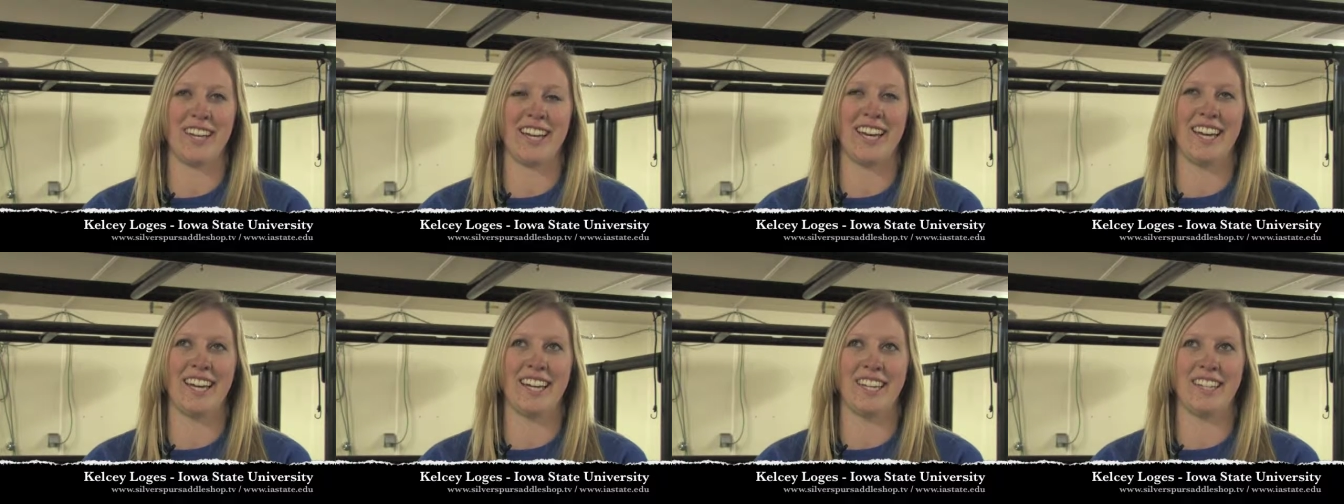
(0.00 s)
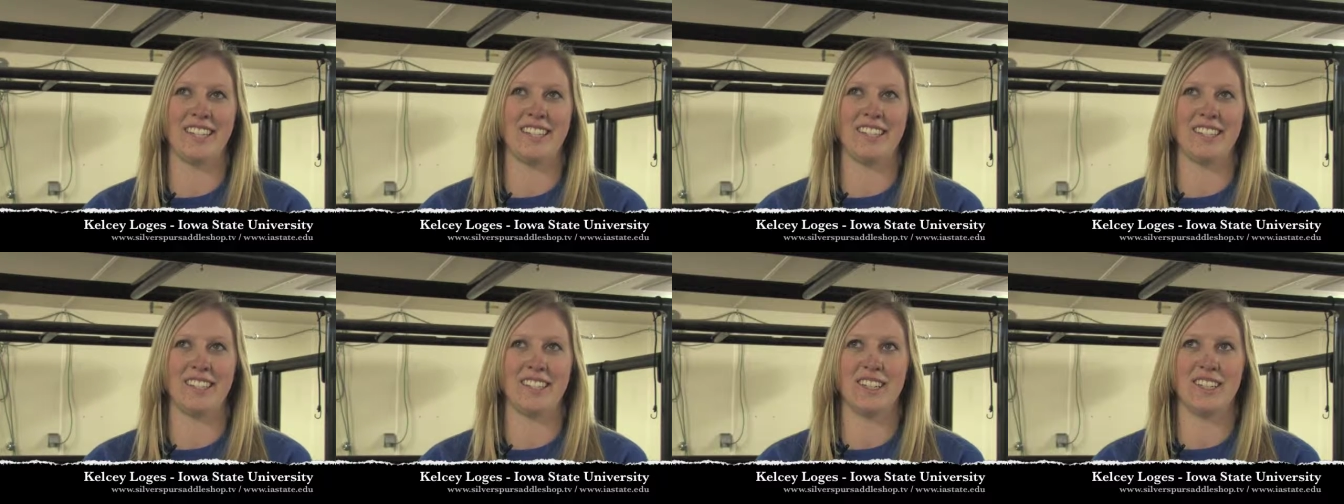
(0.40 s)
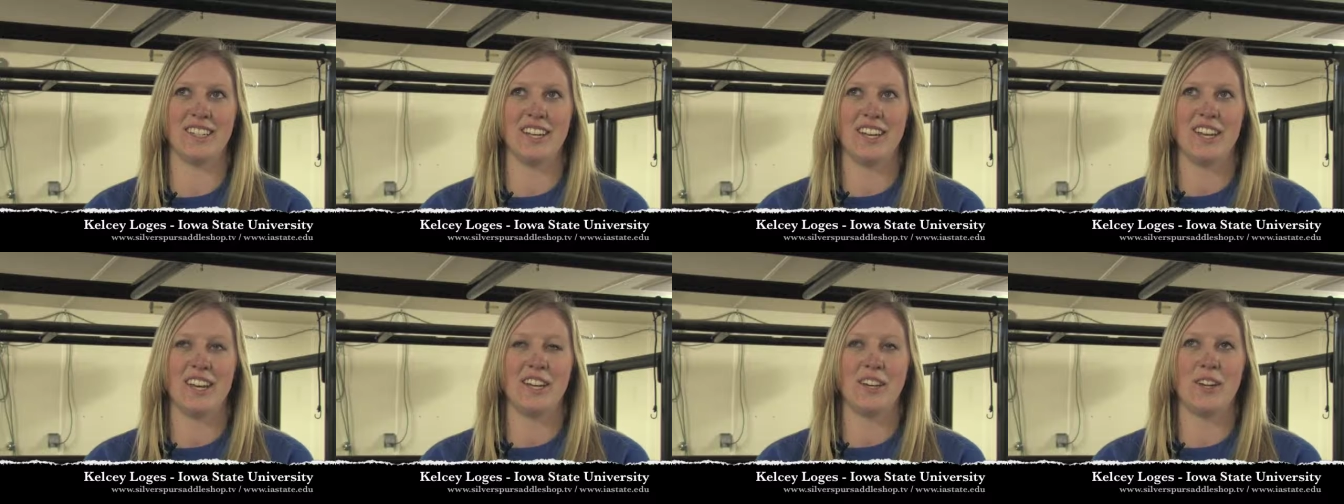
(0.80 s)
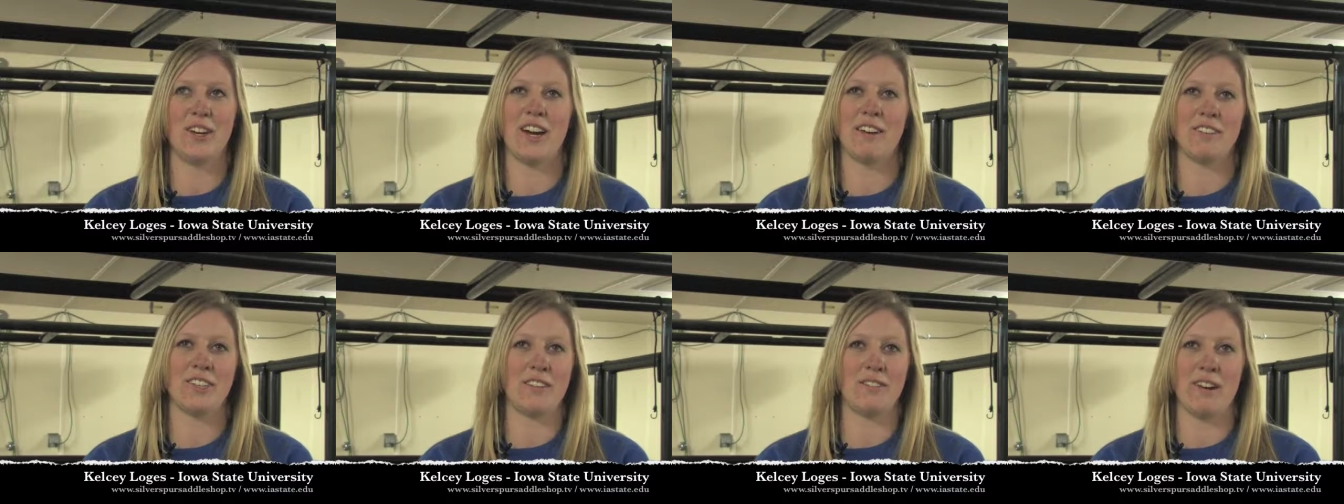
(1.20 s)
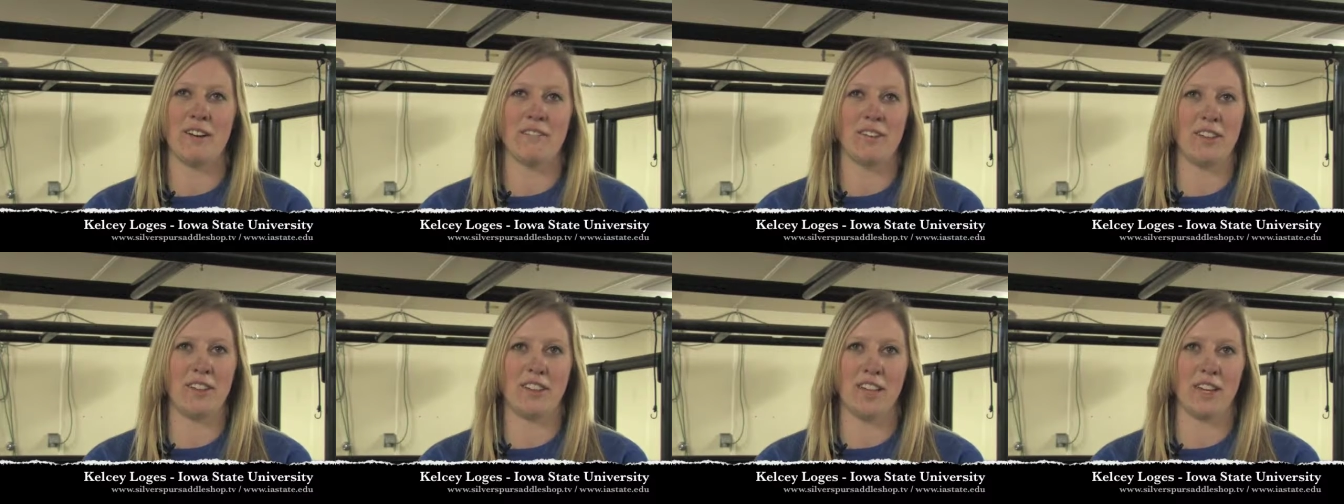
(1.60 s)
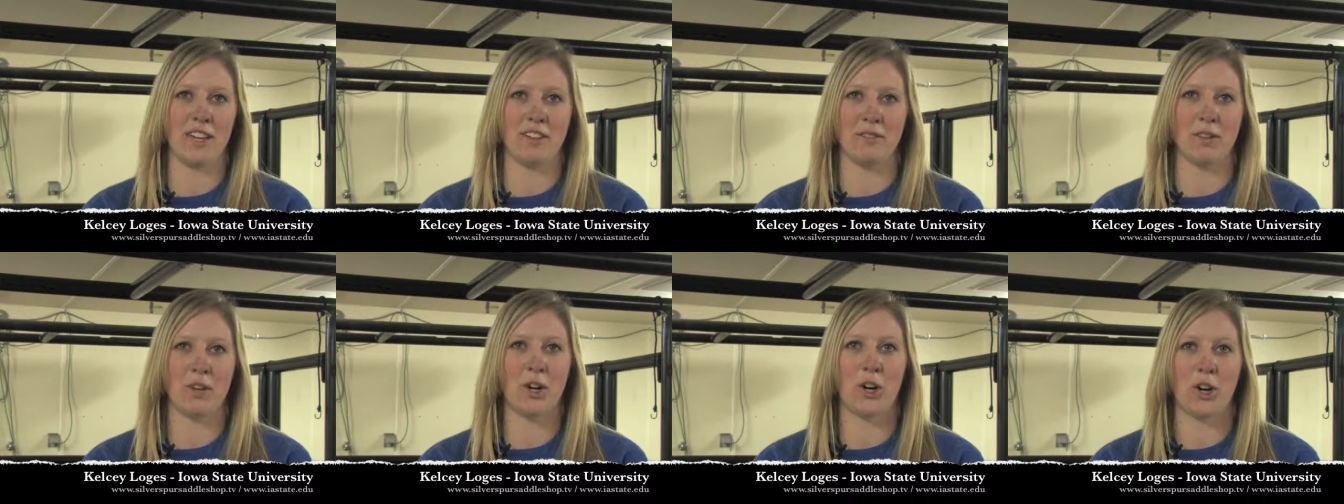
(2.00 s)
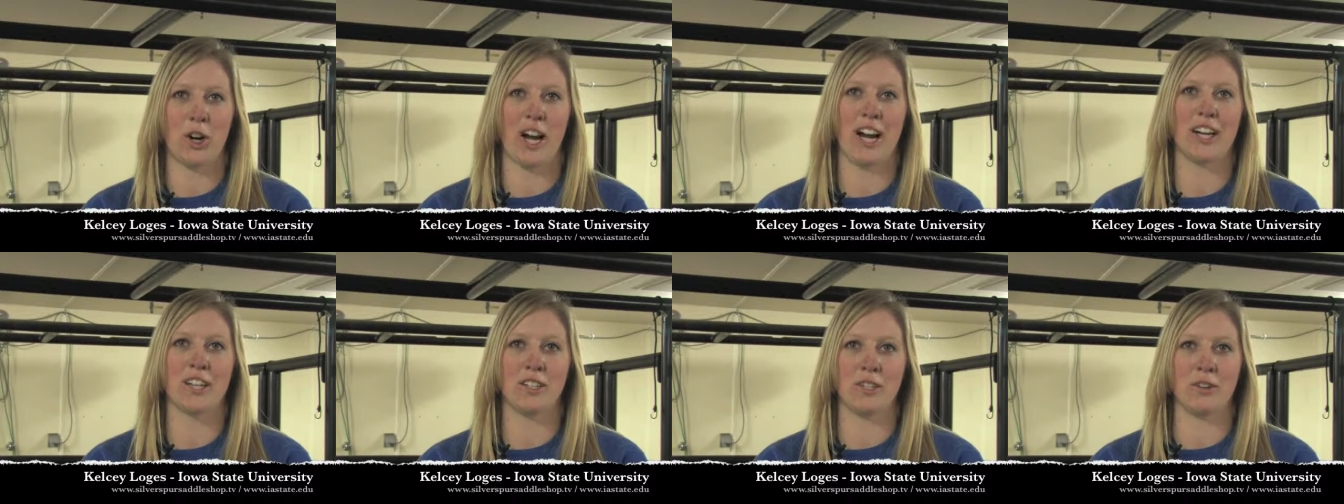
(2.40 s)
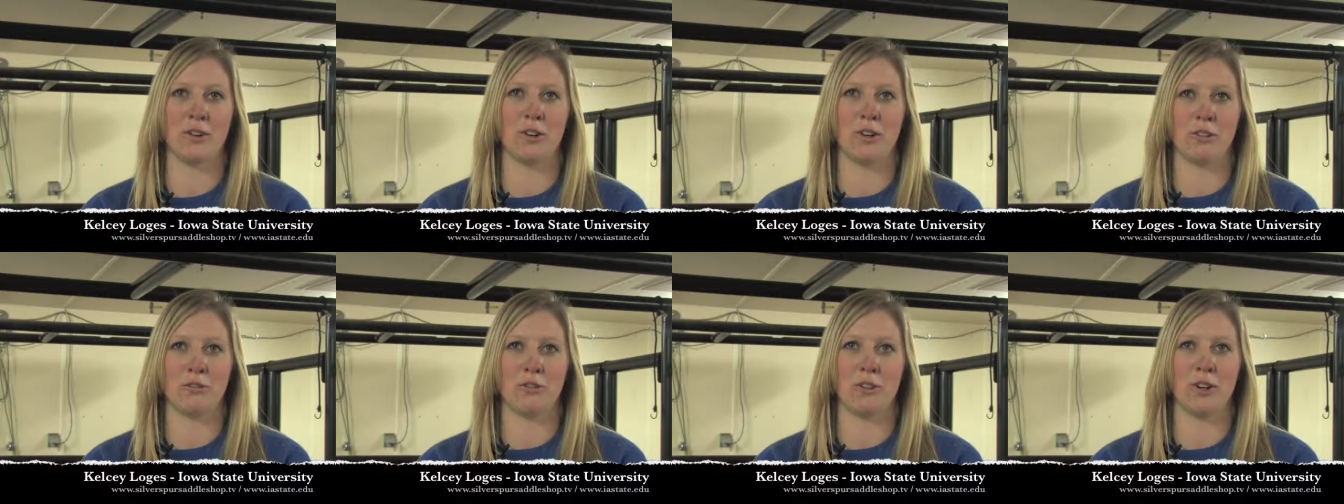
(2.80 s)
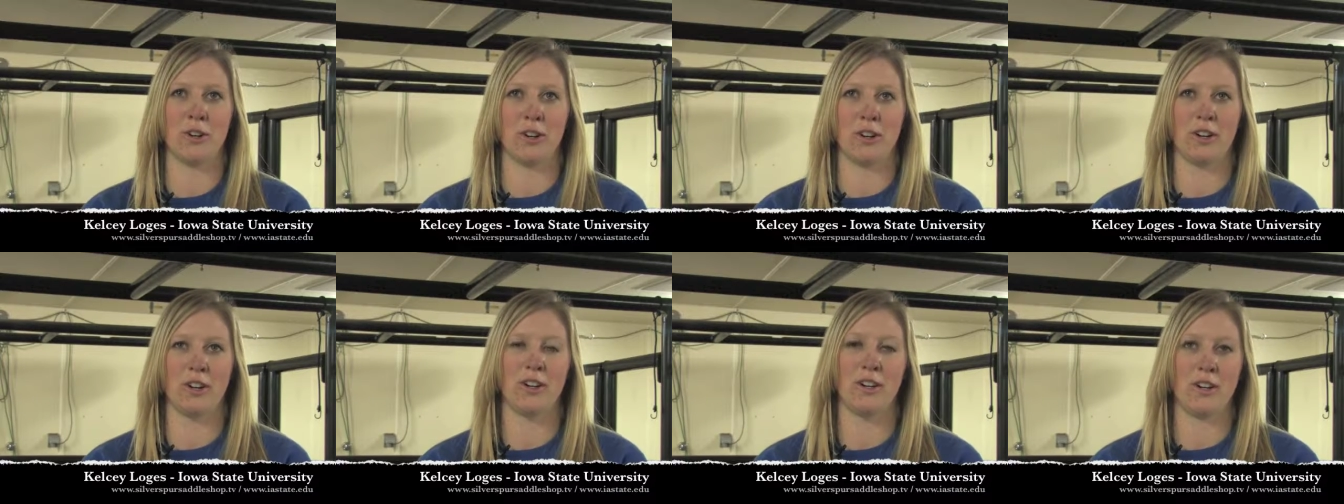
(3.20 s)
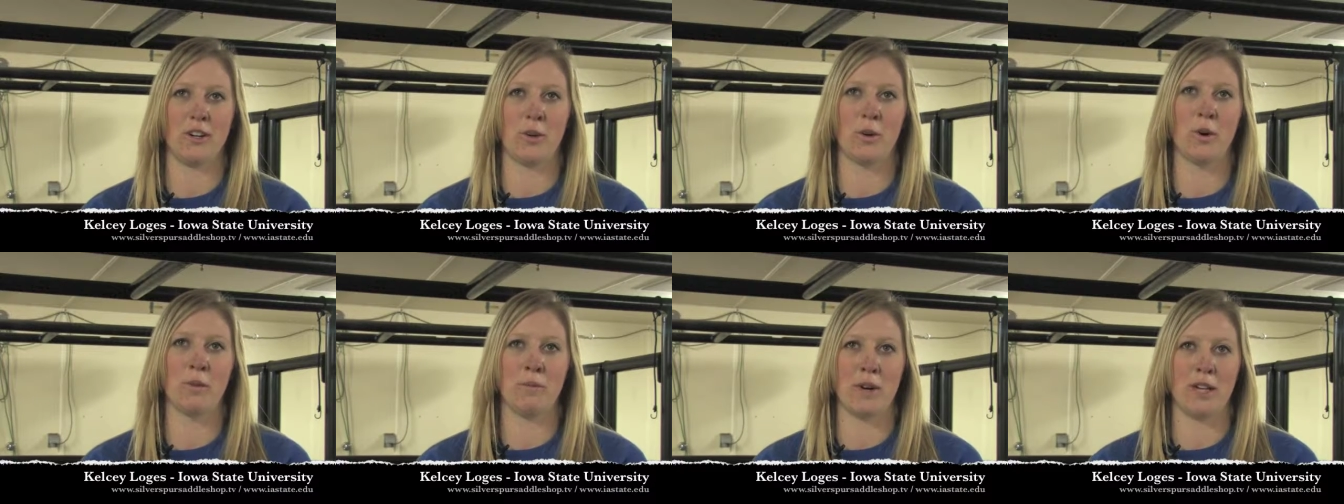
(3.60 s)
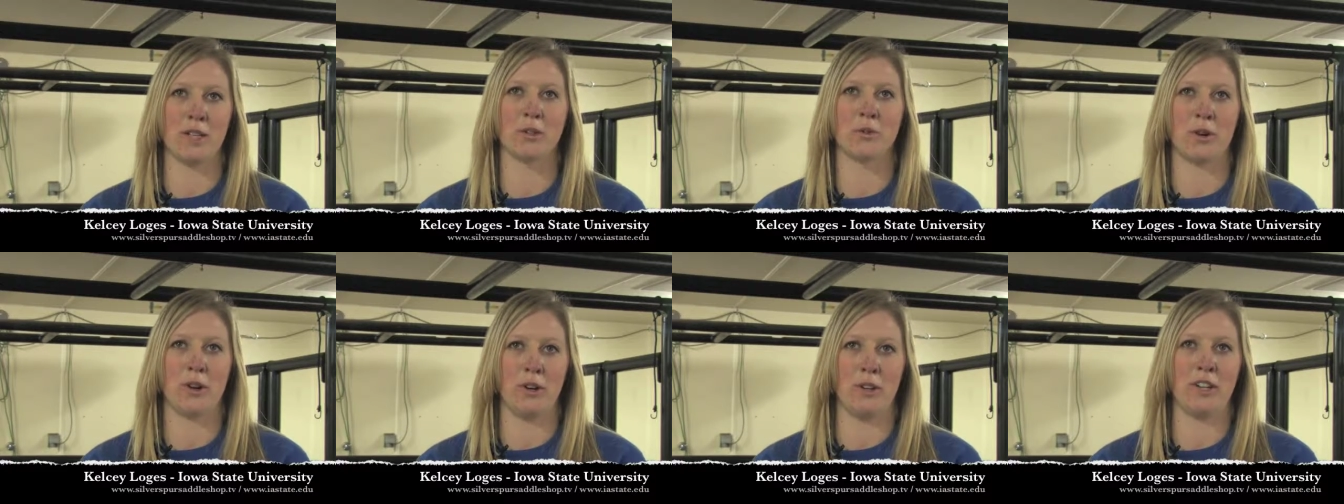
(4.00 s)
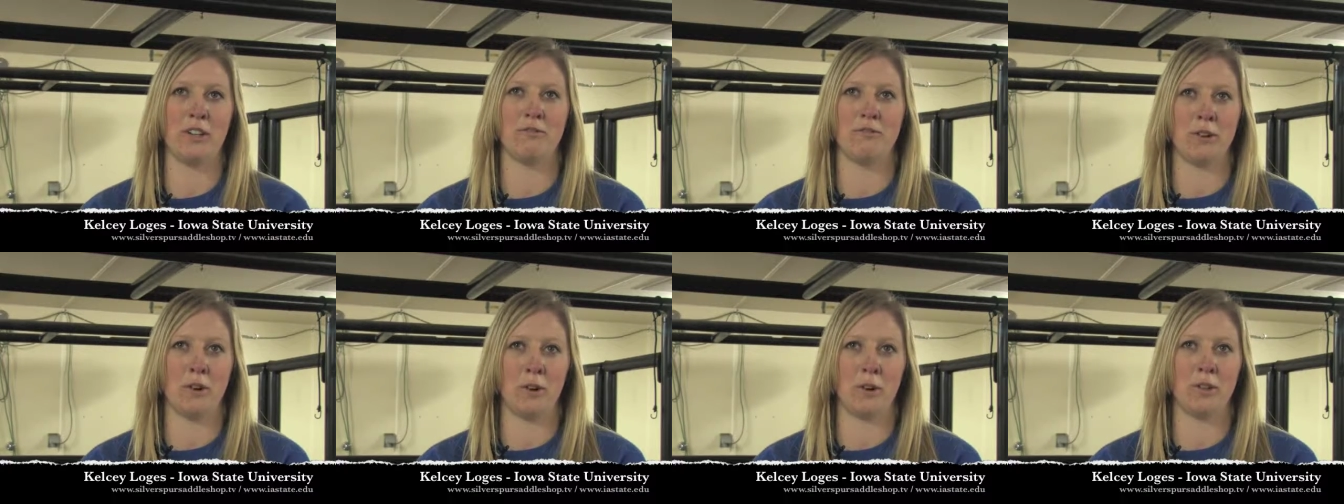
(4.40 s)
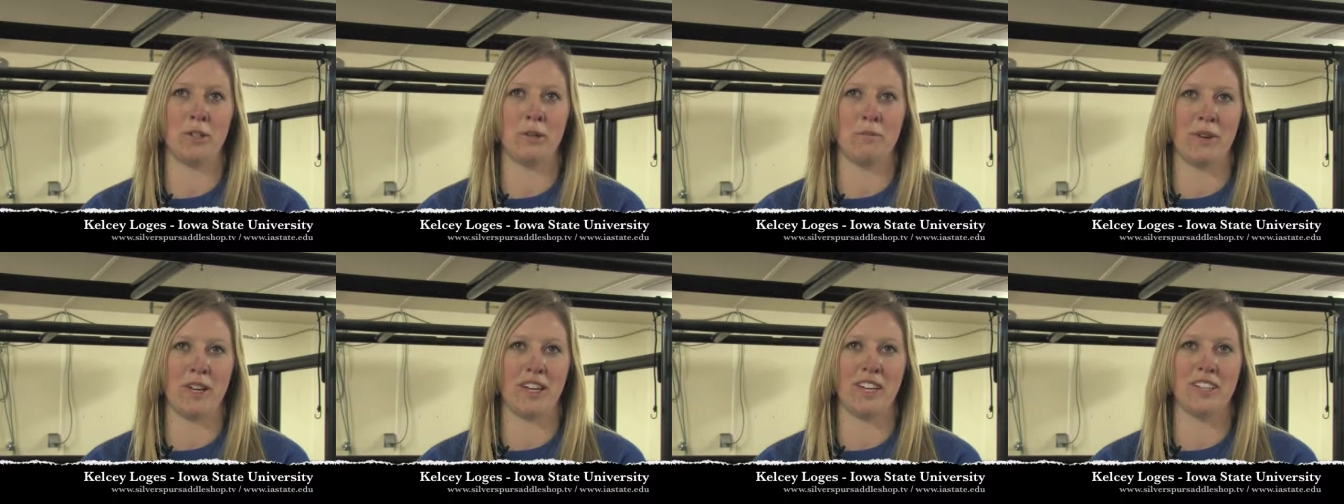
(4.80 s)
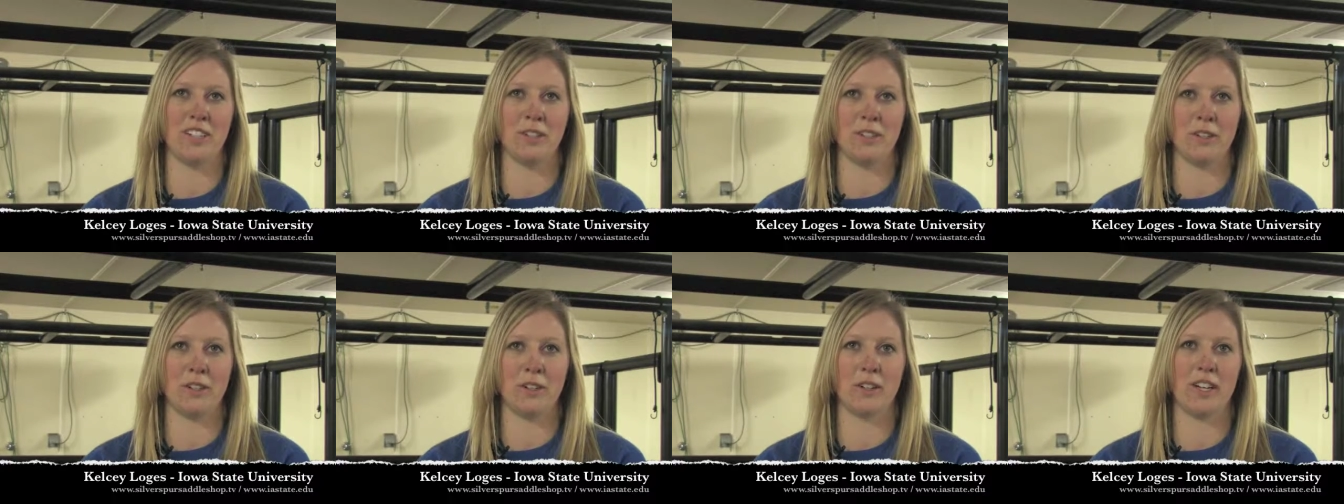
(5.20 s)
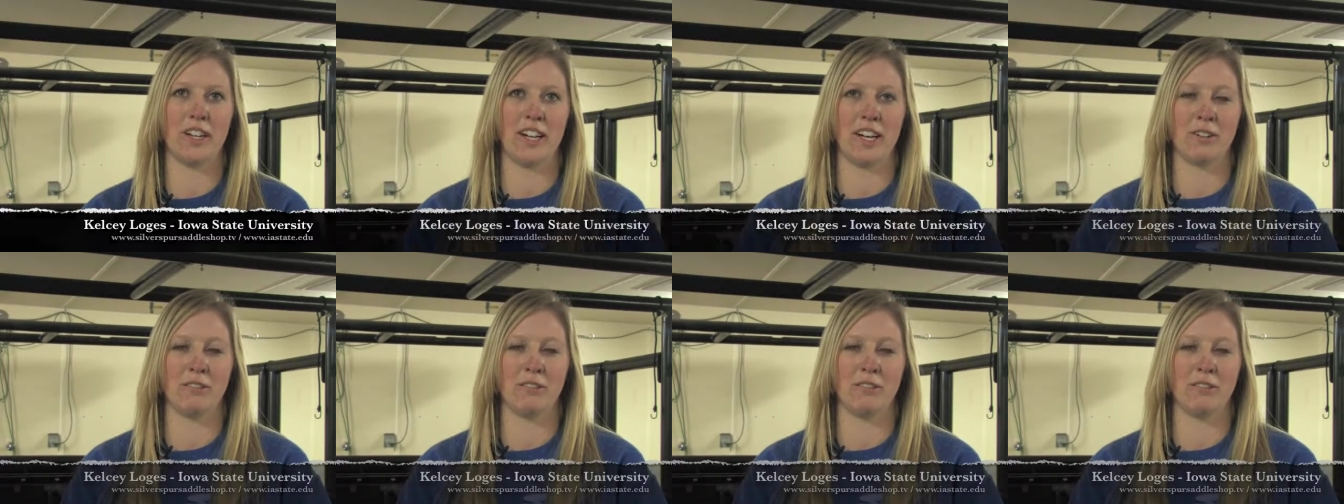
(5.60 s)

And you have to have everything correct in order for your best quality photo to make it to an